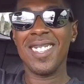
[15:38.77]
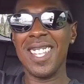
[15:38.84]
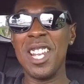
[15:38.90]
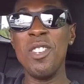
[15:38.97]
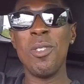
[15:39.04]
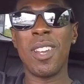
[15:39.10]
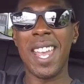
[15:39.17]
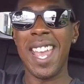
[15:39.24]

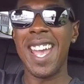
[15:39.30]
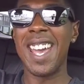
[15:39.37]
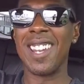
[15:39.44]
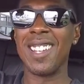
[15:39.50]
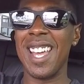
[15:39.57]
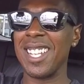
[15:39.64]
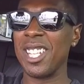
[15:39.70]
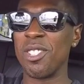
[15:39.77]
then you
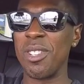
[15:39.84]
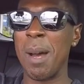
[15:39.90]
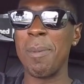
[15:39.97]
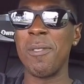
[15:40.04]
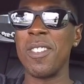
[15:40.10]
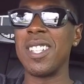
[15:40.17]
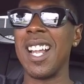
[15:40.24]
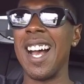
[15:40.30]
can at a drop
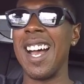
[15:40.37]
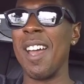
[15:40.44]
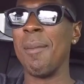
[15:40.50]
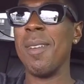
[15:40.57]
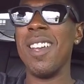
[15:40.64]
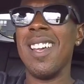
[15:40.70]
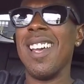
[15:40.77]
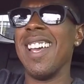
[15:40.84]
of a
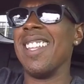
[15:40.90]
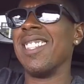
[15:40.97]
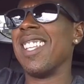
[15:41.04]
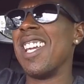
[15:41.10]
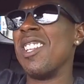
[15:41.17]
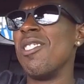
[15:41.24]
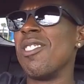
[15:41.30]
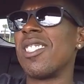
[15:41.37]
dime. And
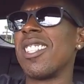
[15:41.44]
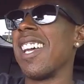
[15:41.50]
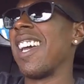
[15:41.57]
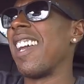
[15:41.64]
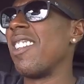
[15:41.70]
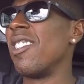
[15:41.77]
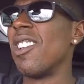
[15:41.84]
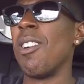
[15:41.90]
then you
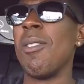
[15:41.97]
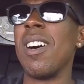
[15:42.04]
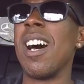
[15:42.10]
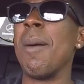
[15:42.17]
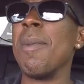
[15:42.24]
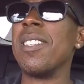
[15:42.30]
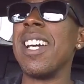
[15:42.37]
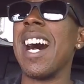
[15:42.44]
say, you know what,
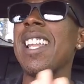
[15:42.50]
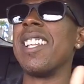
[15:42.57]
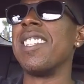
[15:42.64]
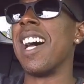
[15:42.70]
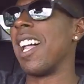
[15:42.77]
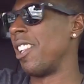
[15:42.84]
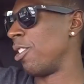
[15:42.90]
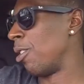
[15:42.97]
I'm gonna dial it
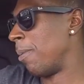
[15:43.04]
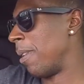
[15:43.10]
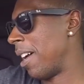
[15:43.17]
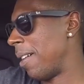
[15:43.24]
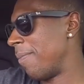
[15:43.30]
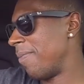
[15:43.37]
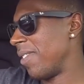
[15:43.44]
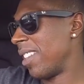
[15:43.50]
down a little
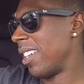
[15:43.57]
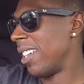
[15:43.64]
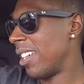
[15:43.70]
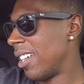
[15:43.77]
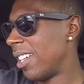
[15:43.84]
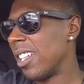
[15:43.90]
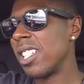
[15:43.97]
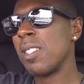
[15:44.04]
bit,
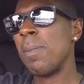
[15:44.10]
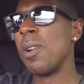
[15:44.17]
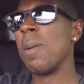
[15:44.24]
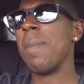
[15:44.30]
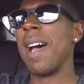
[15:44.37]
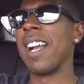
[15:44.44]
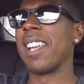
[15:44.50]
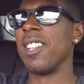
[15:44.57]
put
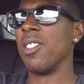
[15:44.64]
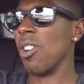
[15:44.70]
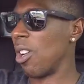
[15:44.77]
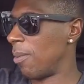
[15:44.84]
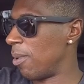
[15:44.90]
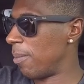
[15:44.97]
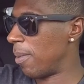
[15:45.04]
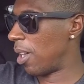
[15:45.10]
it back in
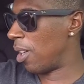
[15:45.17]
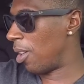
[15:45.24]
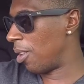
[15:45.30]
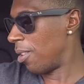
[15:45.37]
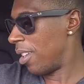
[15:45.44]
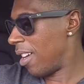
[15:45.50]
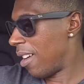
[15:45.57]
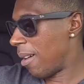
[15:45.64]
normal
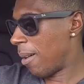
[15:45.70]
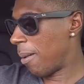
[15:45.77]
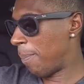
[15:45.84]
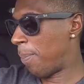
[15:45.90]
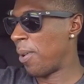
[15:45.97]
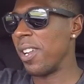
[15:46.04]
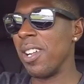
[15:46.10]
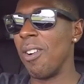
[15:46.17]
mode,
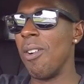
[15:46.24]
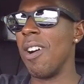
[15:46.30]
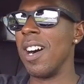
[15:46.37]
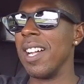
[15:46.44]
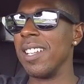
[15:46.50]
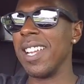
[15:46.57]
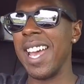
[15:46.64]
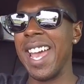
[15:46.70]
put it
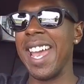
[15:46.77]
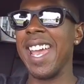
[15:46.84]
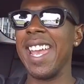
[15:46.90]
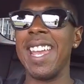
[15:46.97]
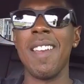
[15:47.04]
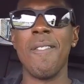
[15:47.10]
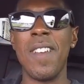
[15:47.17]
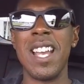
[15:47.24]
on
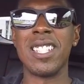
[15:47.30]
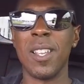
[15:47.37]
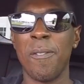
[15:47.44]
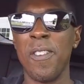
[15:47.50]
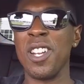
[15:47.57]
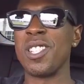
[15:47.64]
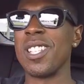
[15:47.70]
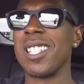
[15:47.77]
advanced
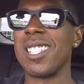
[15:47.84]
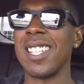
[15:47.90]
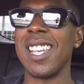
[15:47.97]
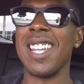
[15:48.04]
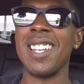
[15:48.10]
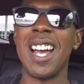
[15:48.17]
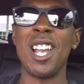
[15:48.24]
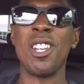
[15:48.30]

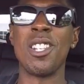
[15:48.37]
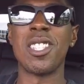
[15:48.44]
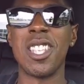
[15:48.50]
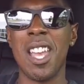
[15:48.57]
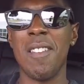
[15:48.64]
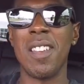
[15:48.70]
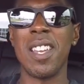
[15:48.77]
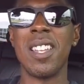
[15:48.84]
efficiency, and now you're
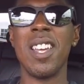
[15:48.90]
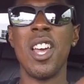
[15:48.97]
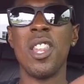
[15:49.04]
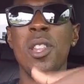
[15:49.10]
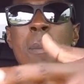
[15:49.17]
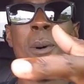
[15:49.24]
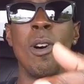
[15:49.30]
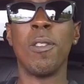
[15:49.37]
saving
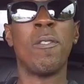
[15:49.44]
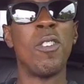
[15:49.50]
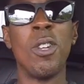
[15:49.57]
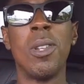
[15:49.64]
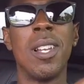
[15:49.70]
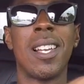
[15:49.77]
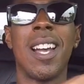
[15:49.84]
the most fuel